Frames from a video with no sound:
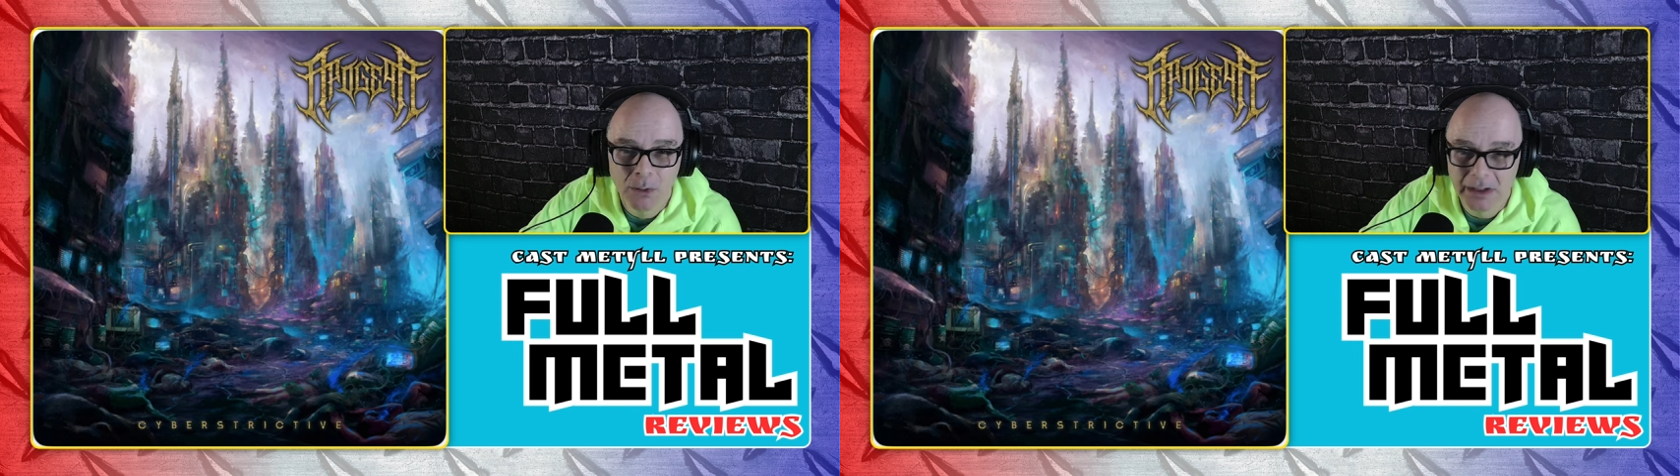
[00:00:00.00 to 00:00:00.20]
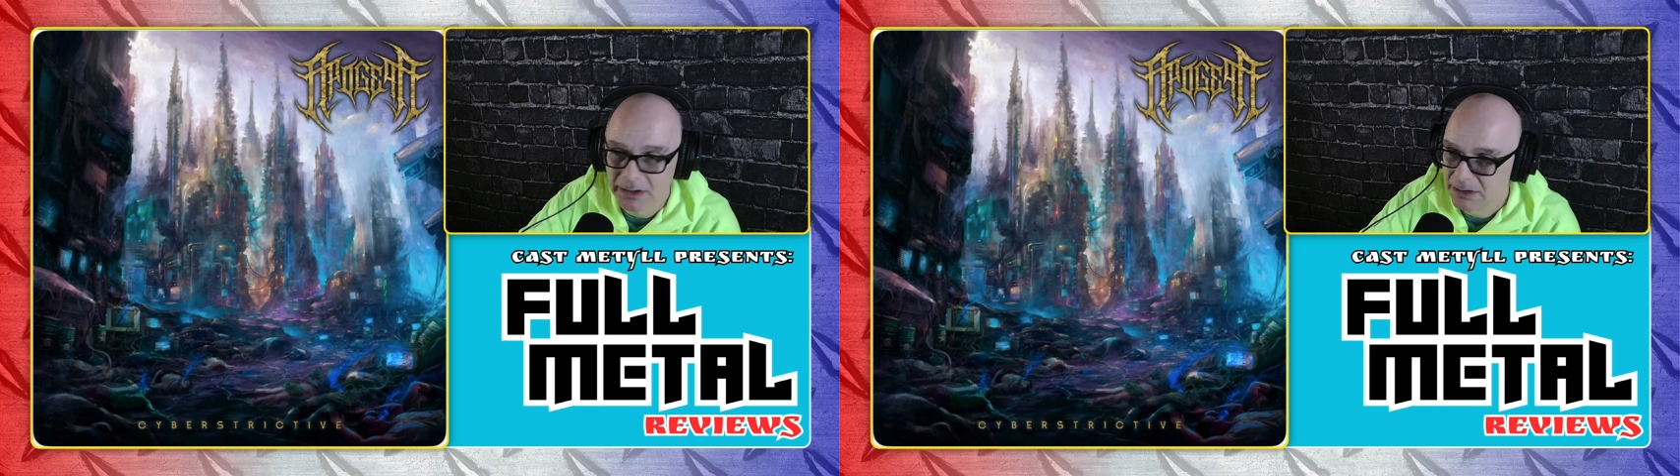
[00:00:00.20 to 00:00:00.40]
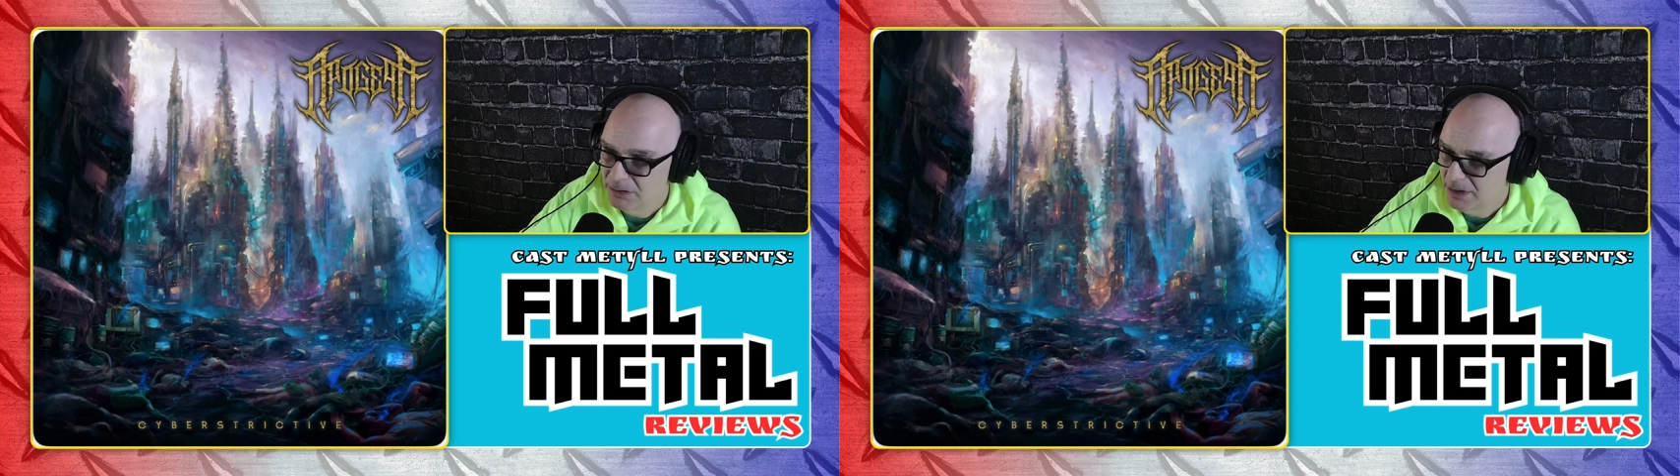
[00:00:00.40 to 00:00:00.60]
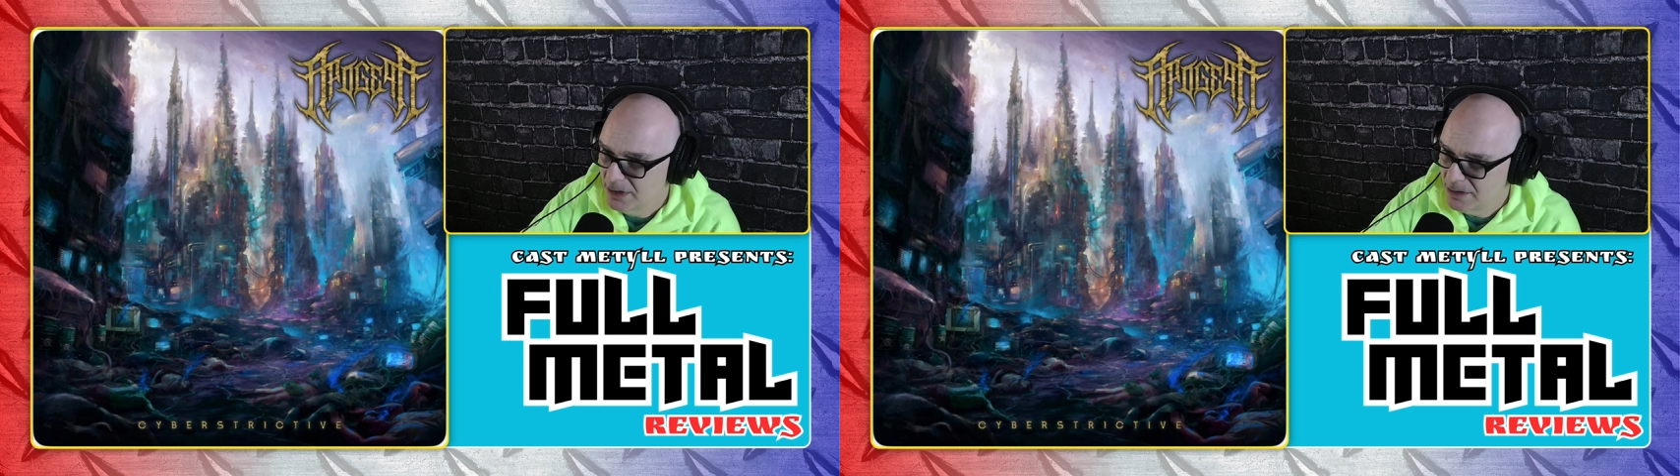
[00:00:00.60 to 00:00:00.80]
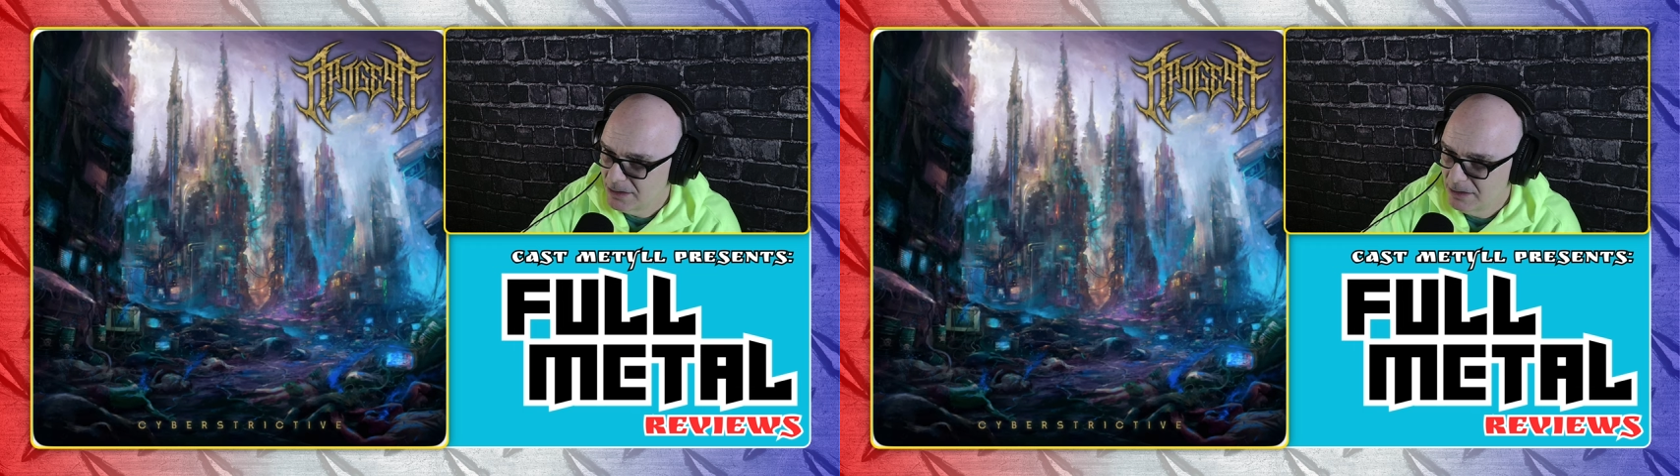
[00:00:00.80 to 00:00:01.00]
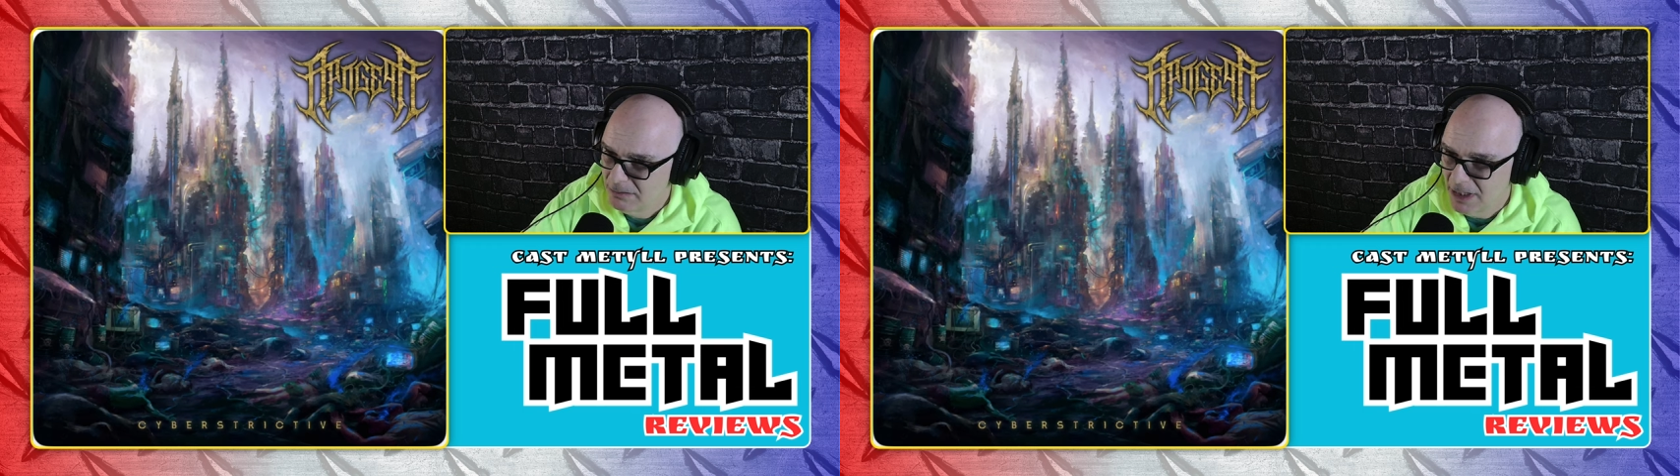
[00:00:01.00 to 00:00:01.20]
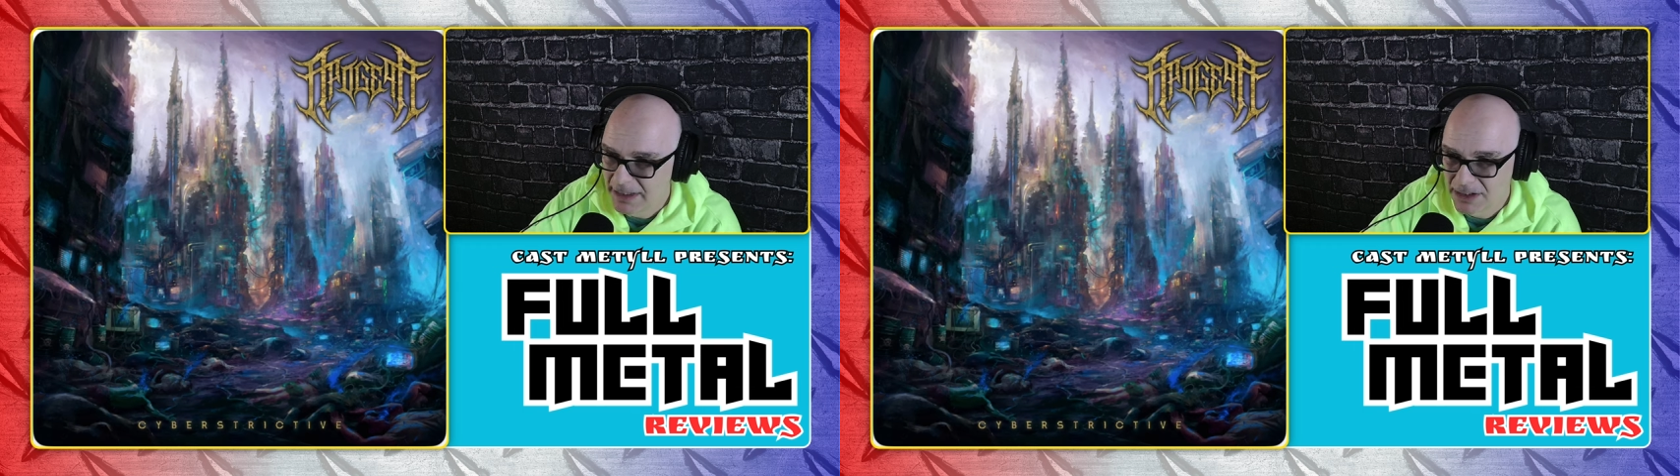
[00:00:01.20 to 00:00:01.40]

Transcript: while the guitars I